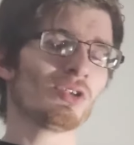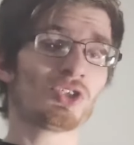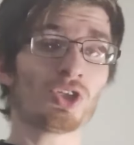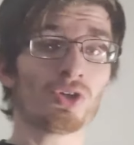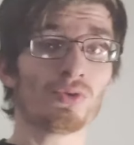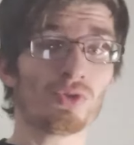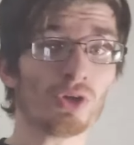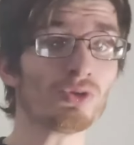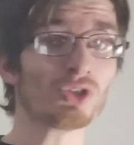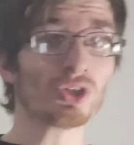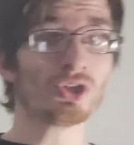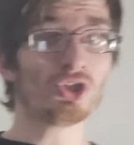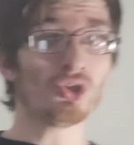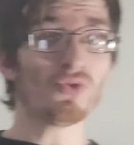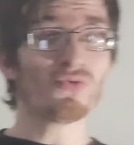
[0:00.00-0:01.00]
So those are
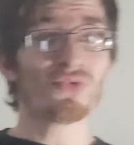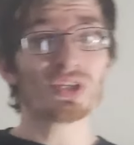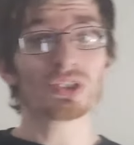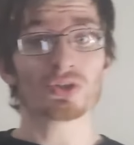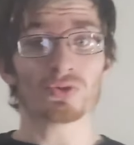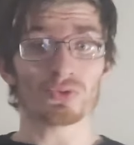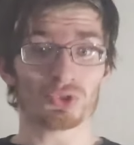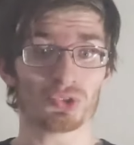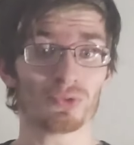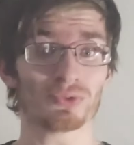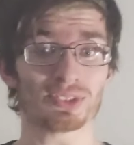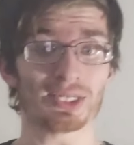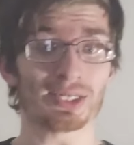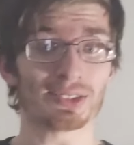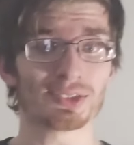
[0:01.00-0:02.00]
the two physical Soul
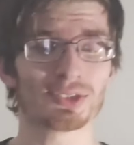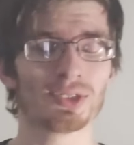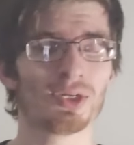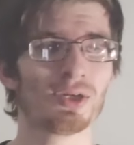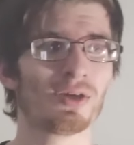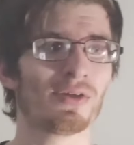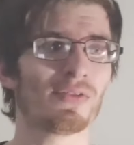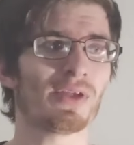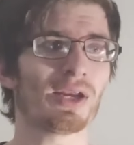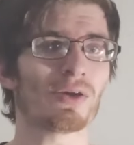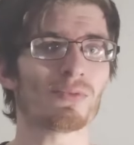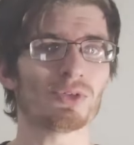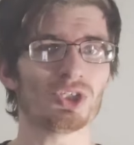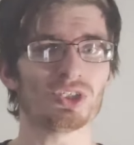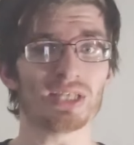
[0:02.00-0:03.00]
Syncs
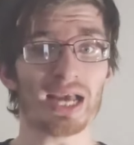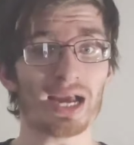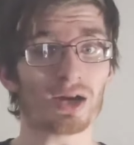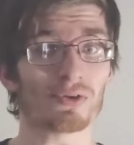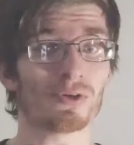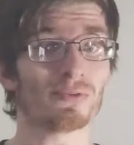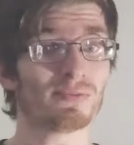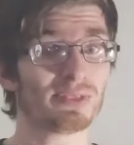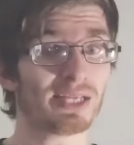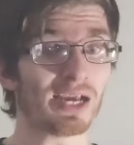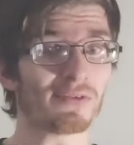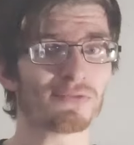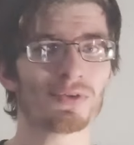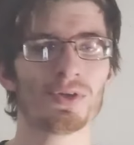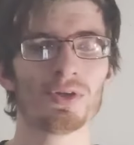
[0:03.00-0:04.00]
there, which is Aggro,
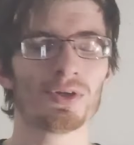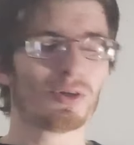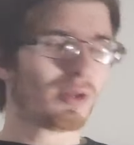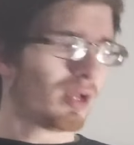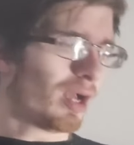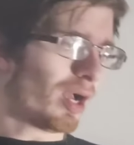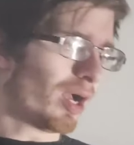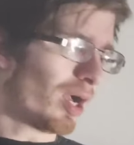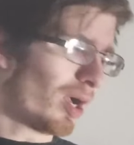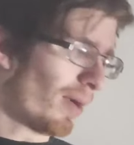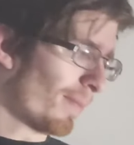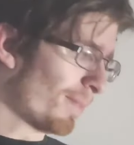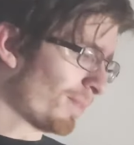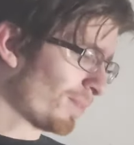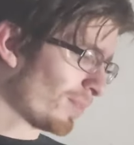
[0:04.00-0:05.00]
Def.
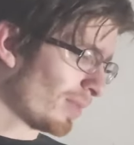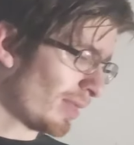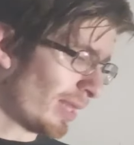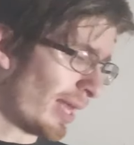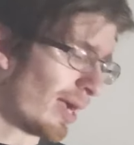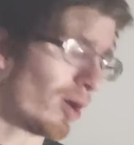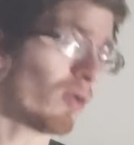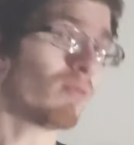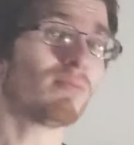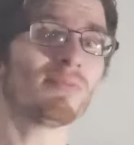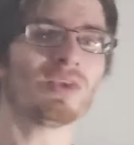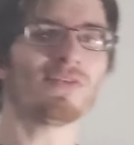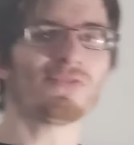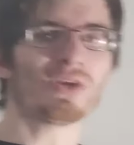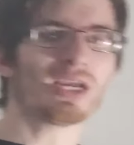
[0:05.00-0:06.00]
Now,
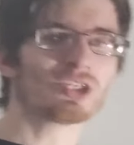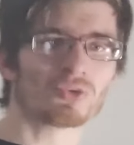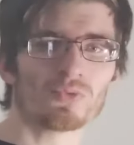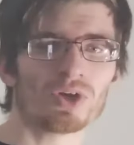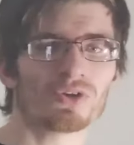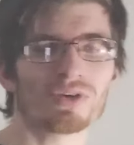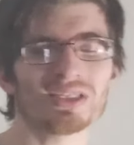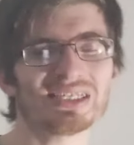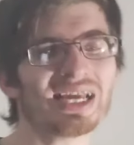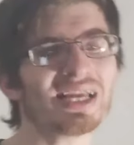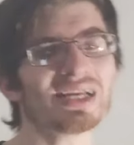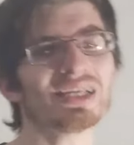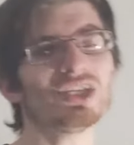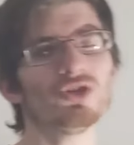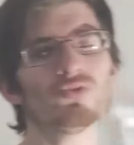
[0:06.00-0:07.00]
if you guys are wondering,
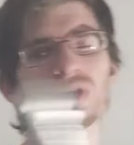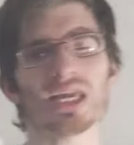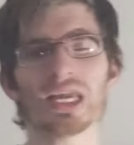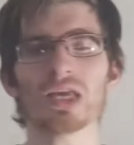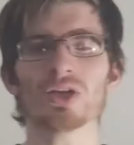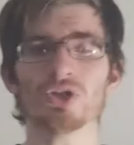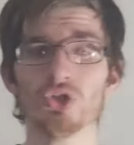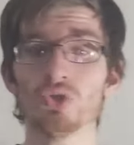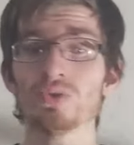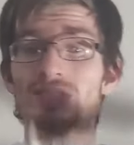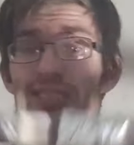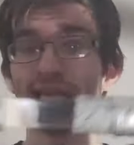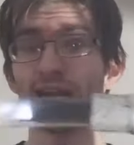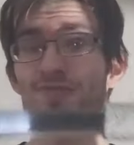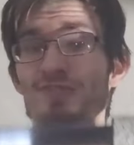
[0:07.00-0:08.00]
technically you can use
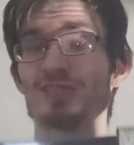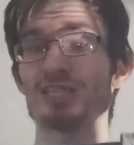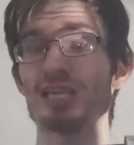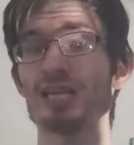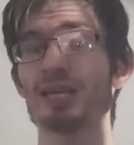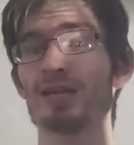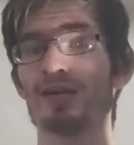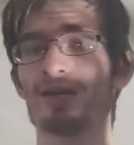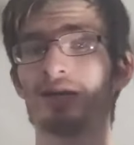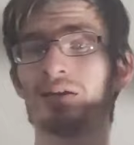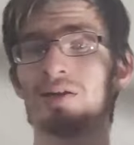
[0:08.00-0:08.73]
Def Sync